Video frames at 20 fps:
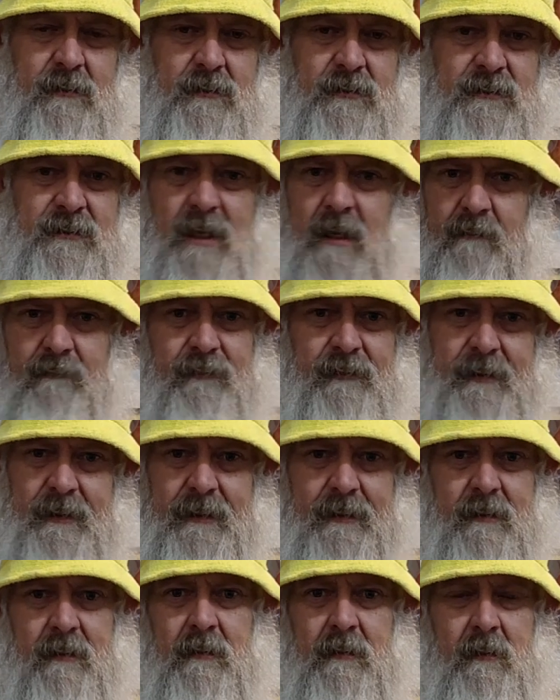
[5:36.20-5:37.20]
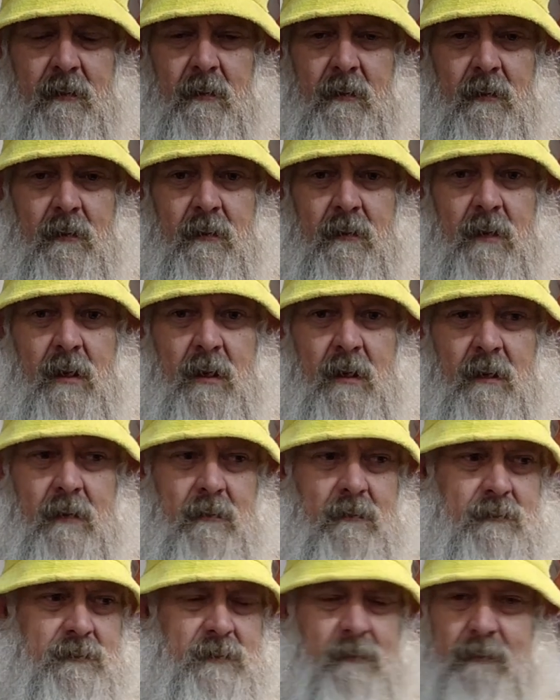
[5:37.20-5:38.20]
or something,
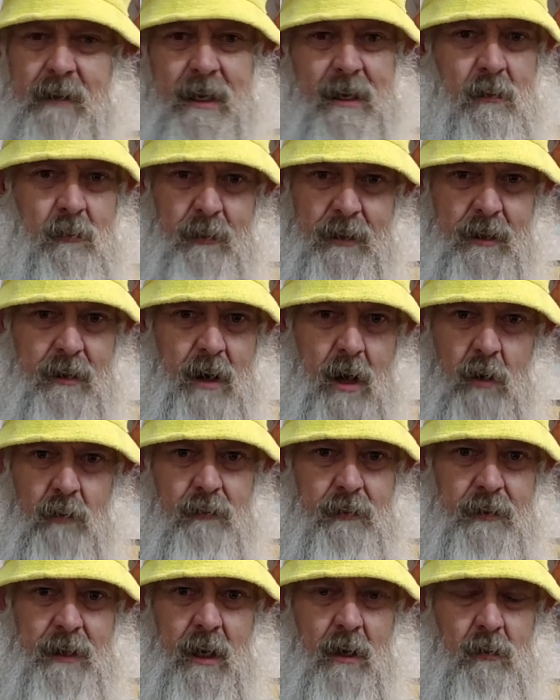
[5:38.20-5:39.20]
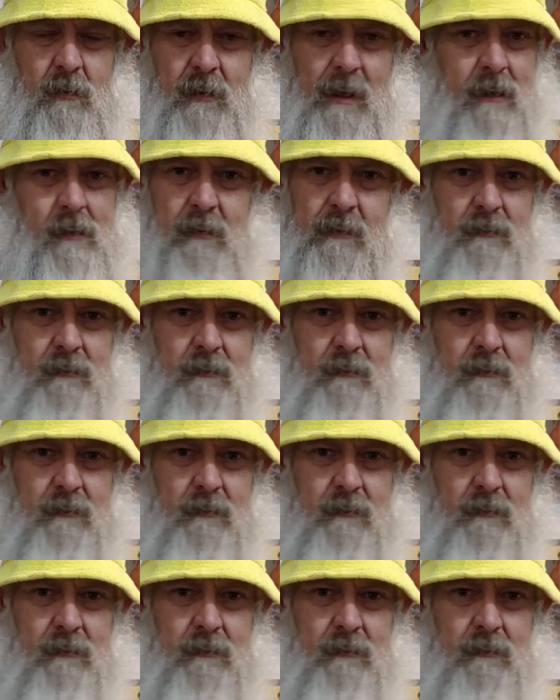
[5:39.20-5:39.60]
some kind of weird overtone,